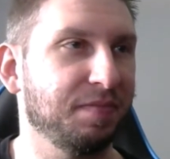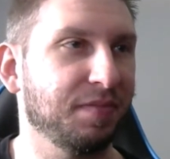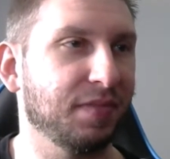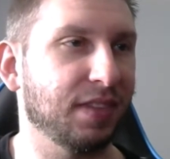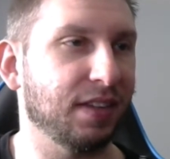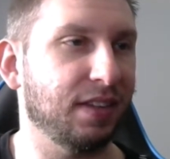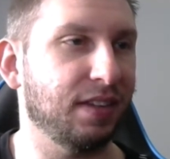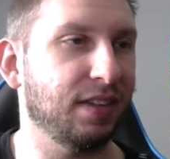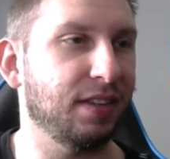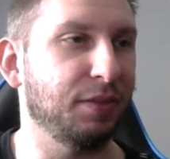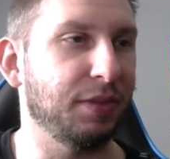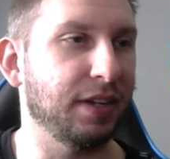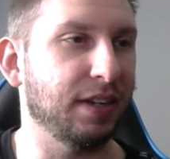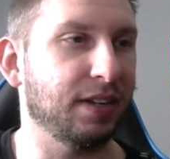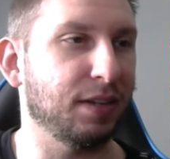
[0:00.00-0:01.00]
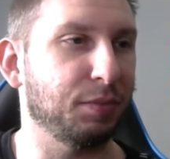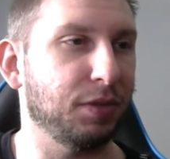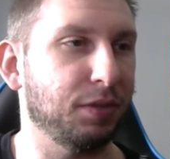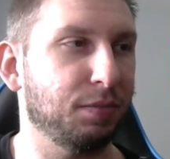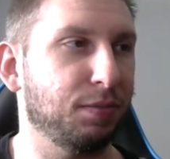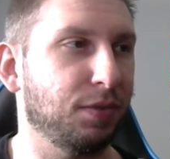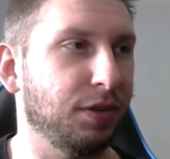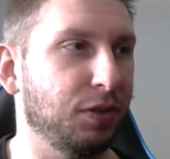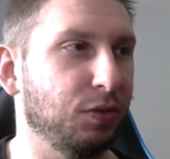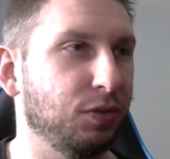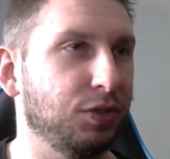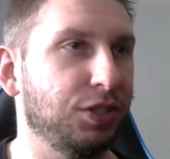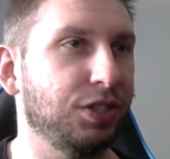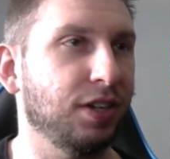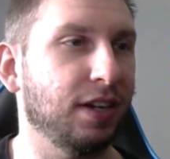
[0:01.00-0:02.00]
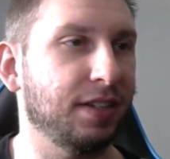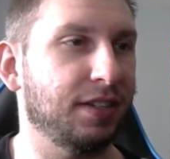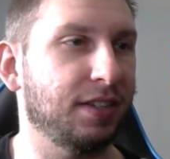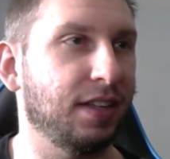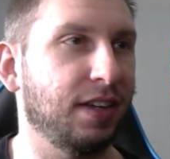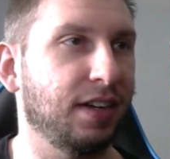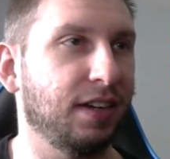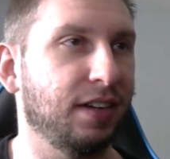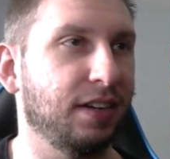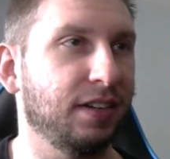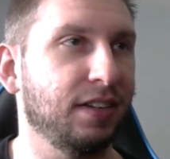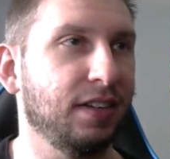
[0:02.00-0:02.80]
Uh, then we get a couple of pretty cool shots there.